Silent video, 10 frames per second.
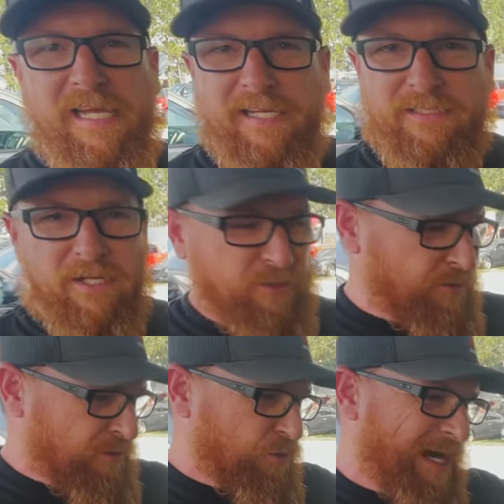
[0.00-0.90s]
thing is also
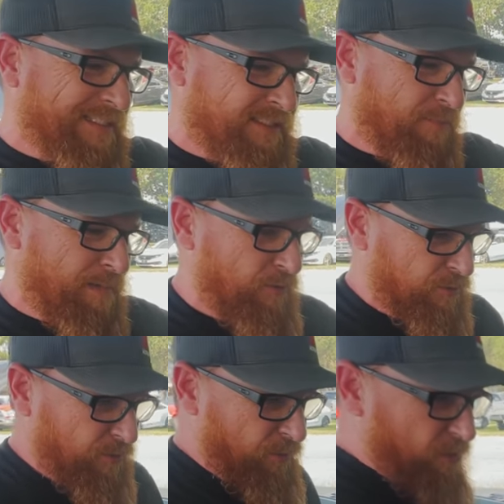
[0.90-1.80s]
it's a dry sump
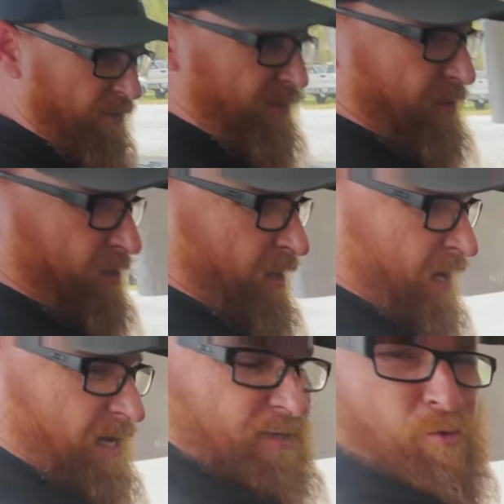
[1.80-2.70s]
motor, so all the
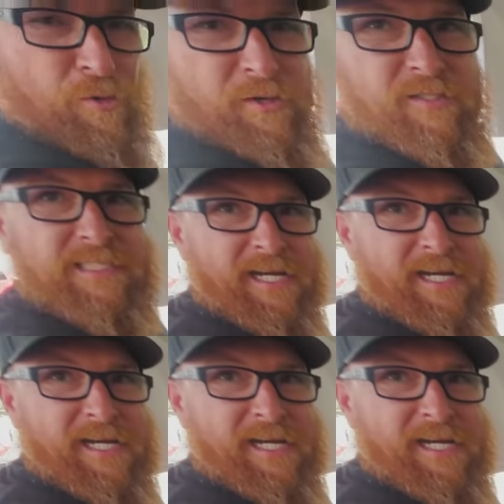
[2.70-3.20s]
hot oil is